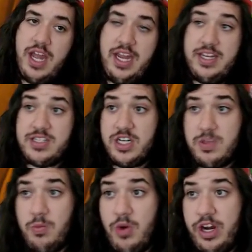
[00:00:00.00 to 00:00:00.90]
and discard
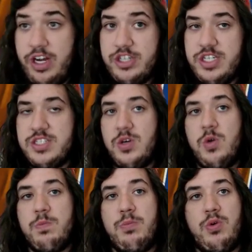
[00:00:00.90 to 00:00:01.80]
some water energies.
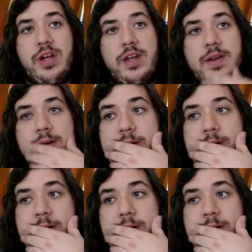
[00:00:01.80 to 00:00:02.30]
Oh boy.